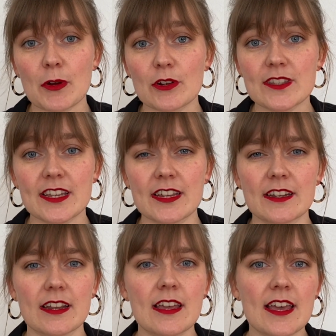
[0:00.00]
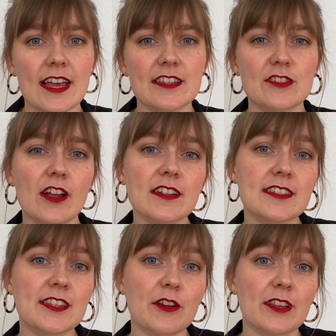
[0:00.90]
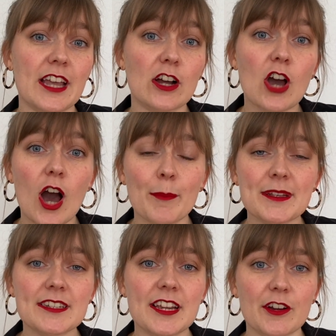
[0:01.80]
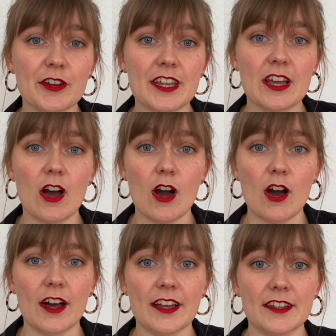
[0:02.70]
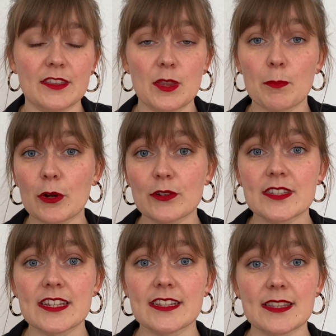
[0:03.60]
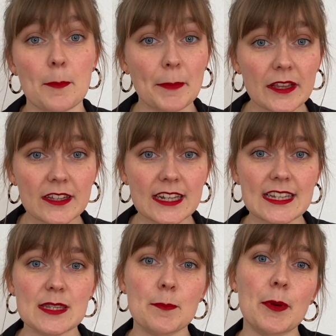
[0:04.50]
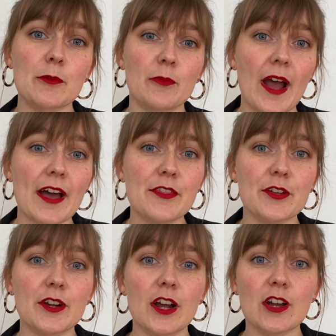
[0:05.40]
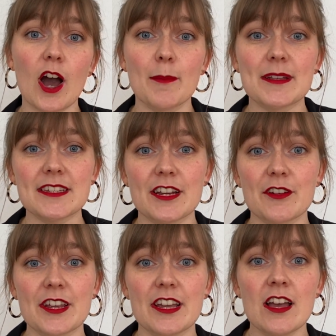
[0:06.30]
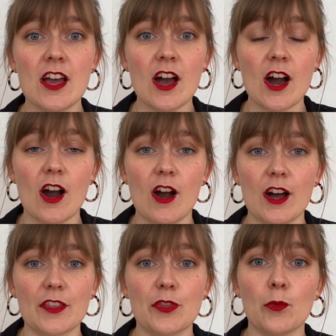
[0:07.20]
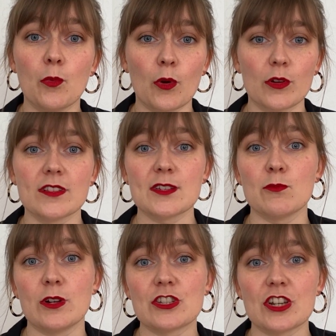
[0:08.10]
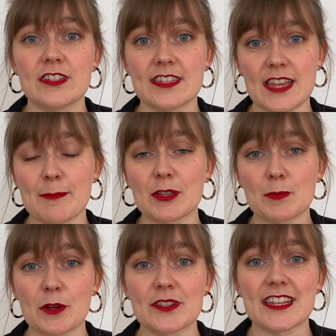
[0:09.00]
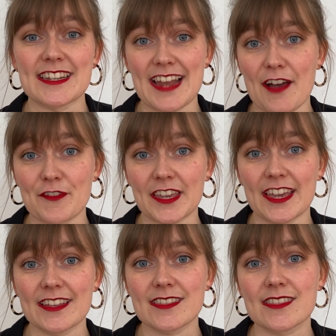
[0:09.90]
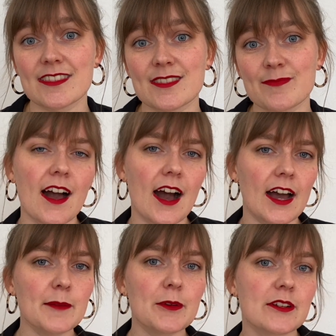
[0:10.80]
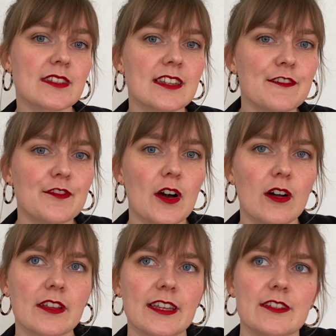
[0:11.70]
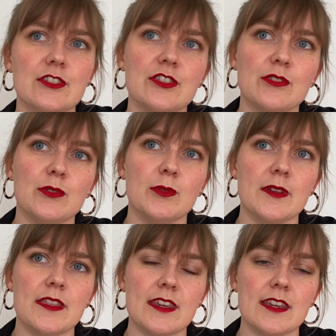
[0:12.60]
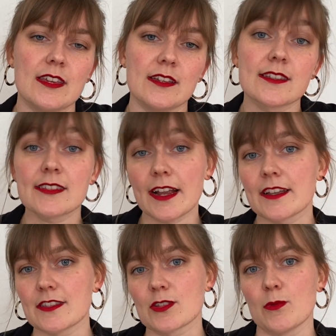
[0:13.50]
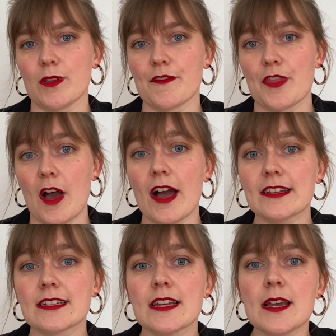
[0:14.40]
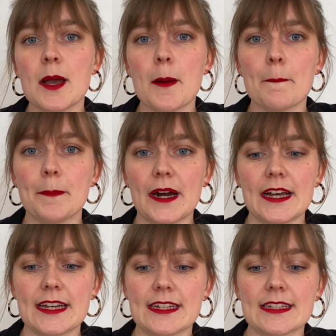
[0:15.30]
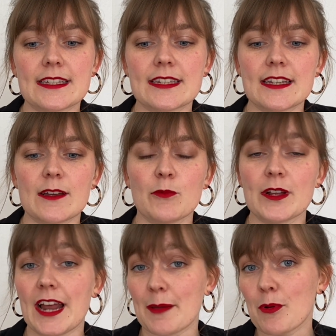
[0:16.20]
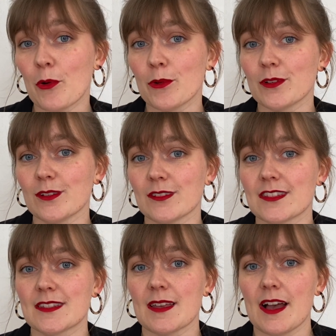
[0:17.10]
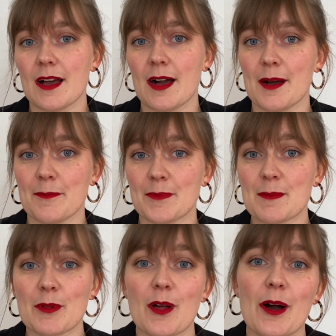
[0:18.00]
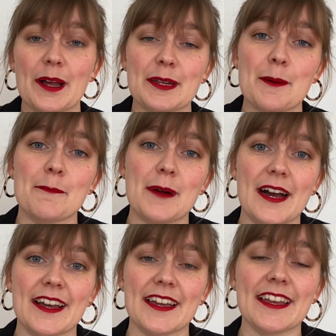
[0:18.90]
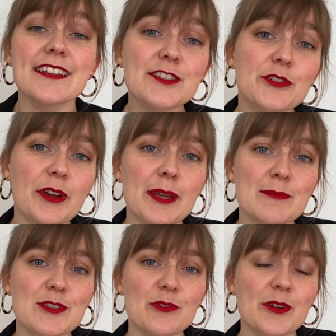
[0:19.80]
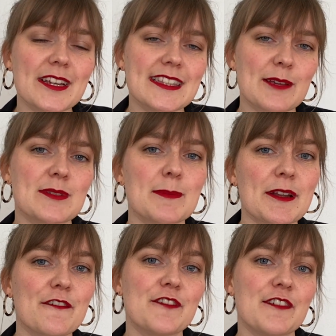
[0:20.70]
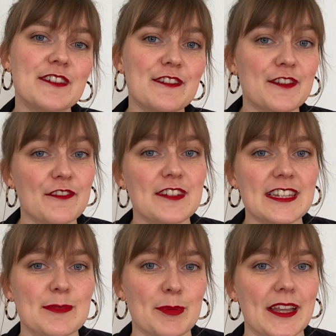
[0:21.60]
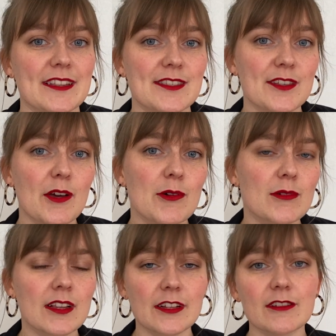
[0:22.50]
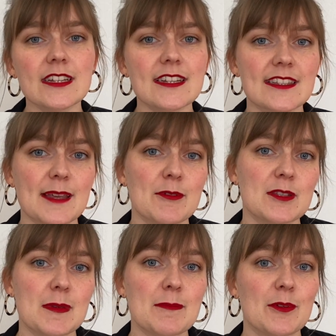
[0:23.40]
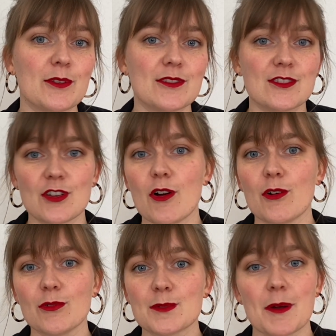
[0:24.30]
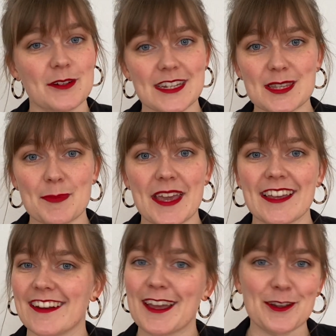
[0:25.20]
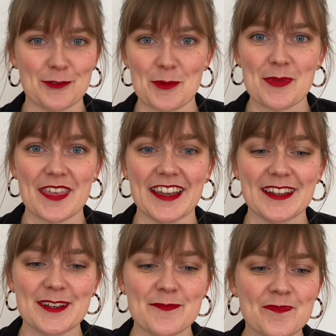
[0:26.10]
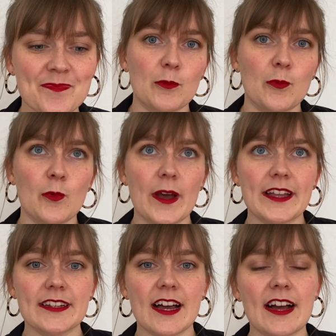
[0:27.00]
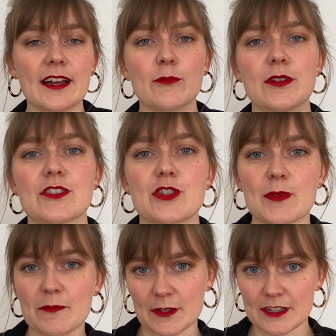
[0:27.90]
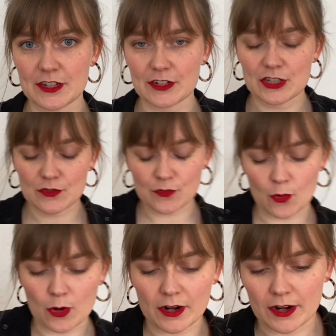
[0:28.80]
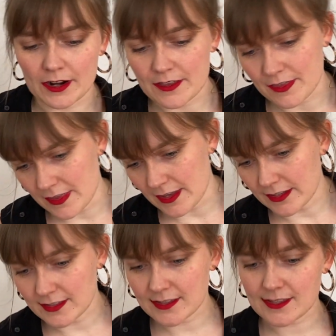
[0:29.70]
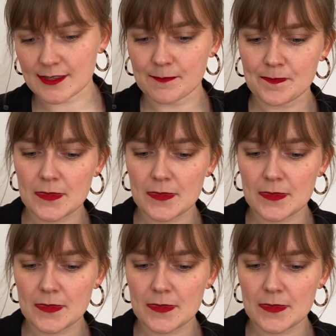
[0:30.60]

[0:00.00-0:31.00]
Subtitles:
person, it's not necessarily a commentary on the person's abilities, but rather a commentary on the world in which a disabled person navigates. I personally fall into the second school of thought, but when I polled people on my Instagram stories, it was about a 50-50 split. So clearly disabled people don't participate in groupthink. When I was doing research for this